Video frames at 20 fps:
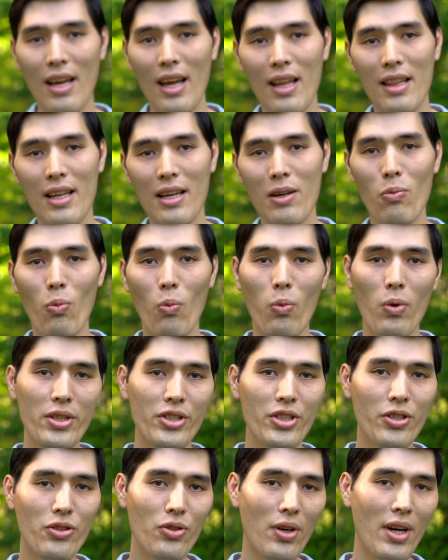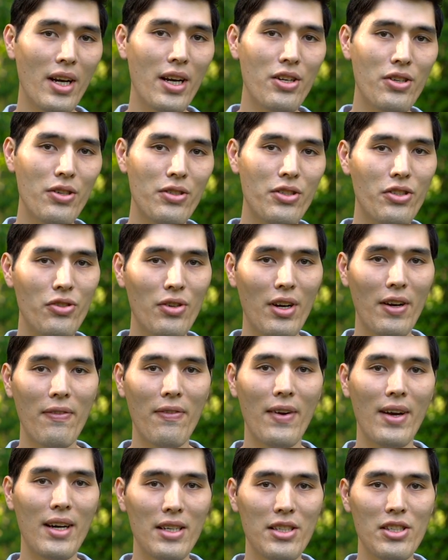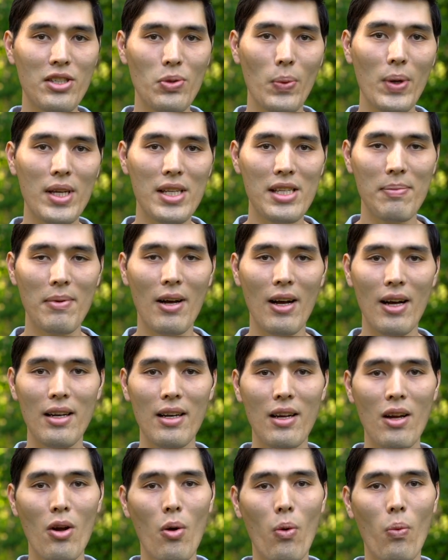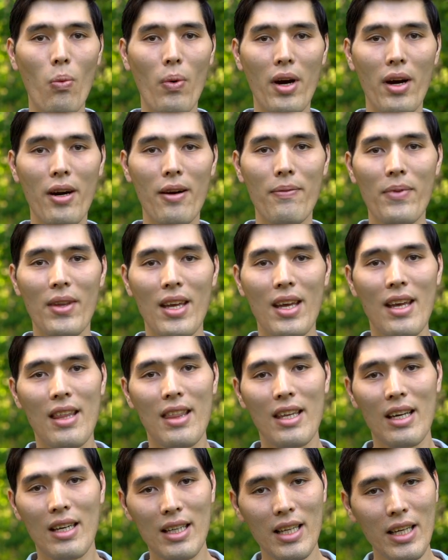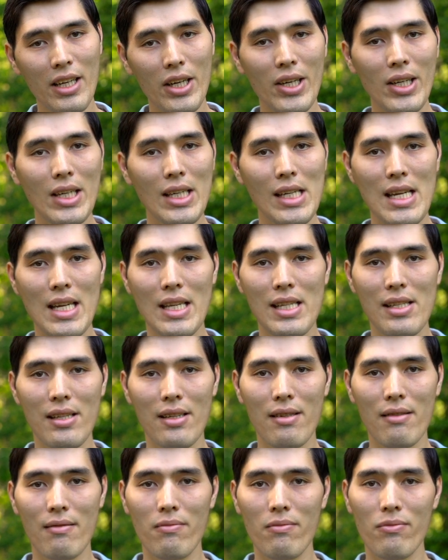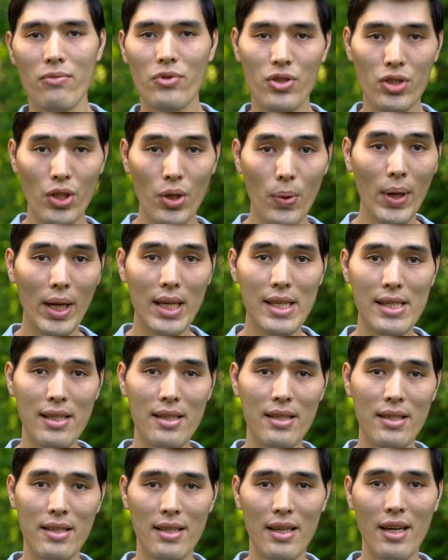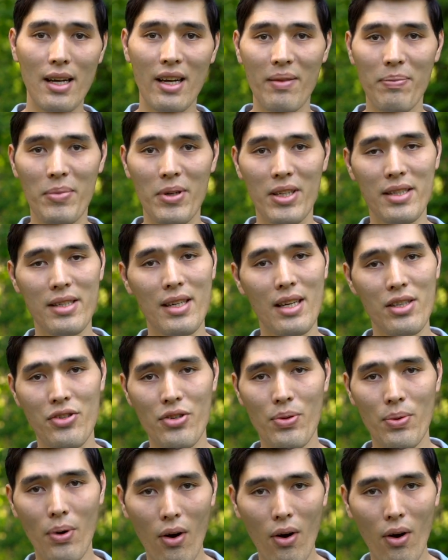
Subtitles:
And then what you're trying to do is you're trying to find a sweet spot where the clicker isn't too easy to set off, but it's not too